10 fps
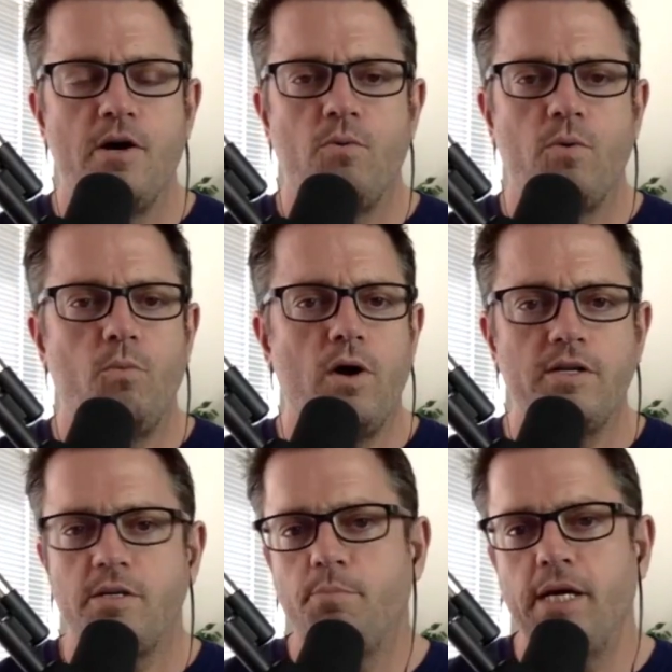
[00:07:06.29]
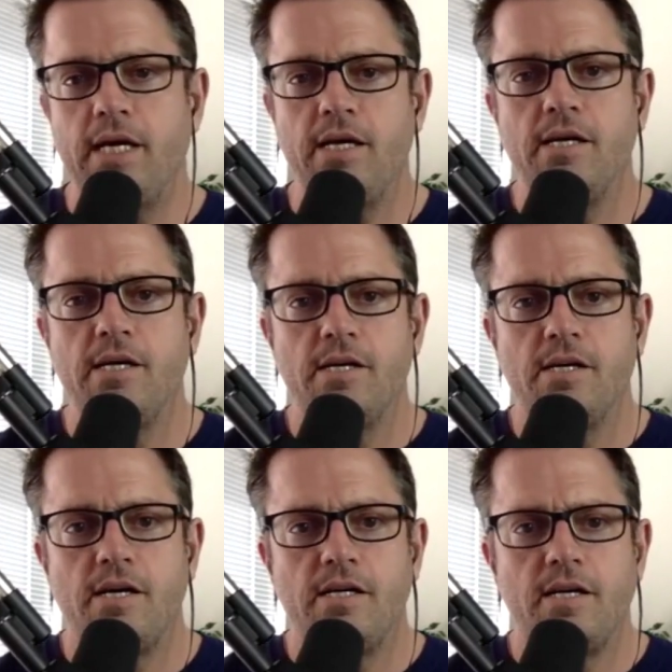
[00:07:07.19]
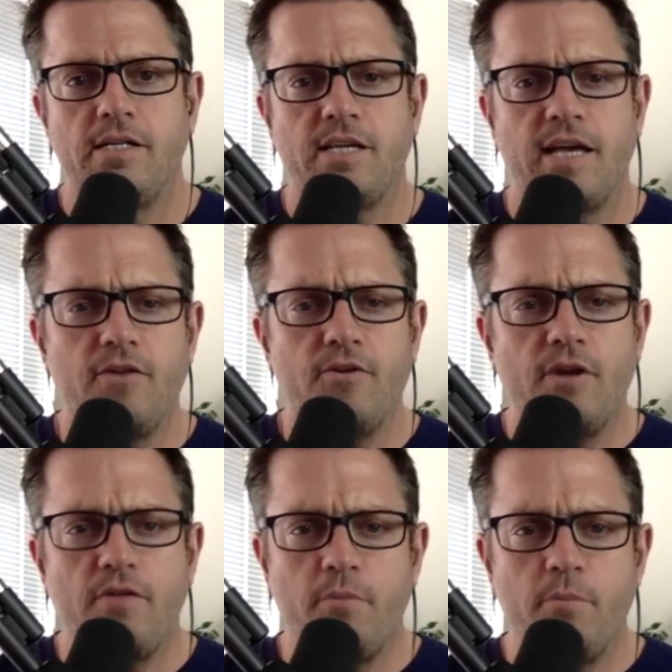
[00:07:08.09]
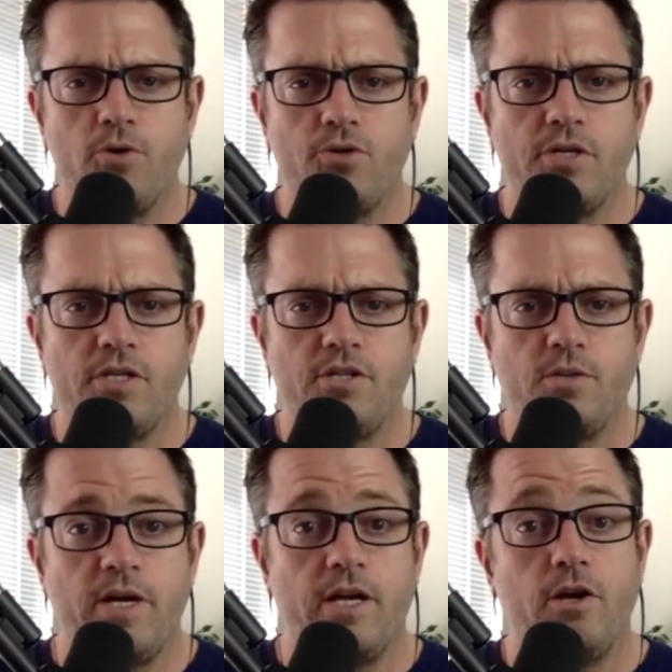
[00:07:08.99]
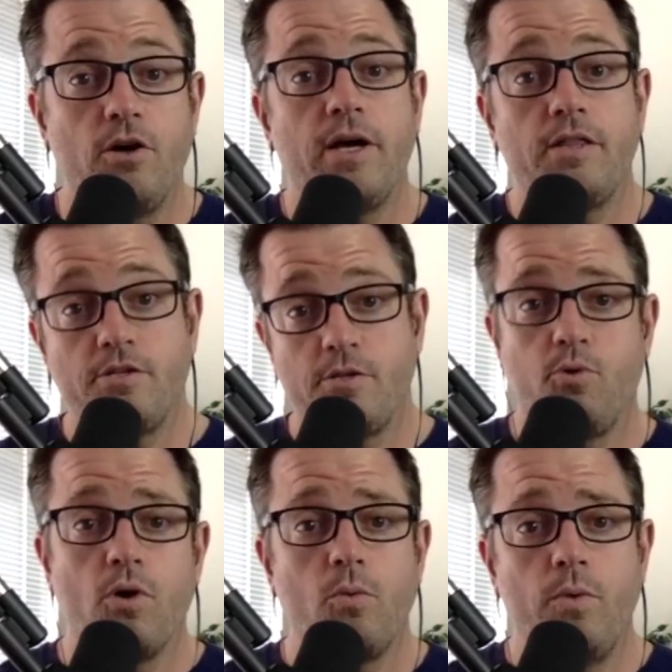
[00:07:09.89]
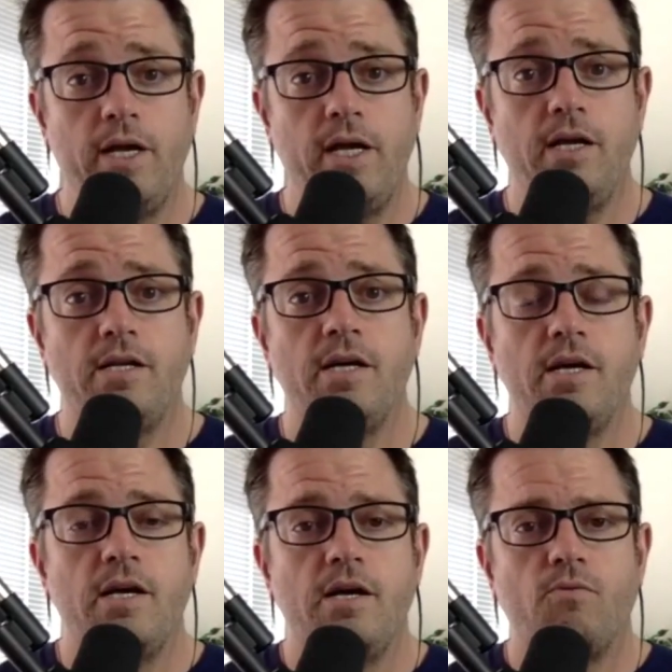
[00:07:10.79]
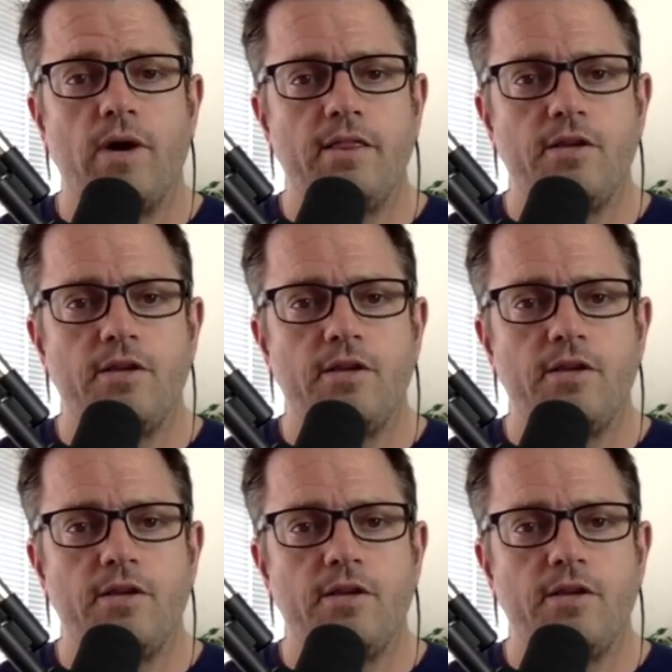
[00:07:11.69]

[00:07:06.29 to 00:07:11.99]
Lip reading: We want to be together enough emotionally so that we can go get the support we need, right?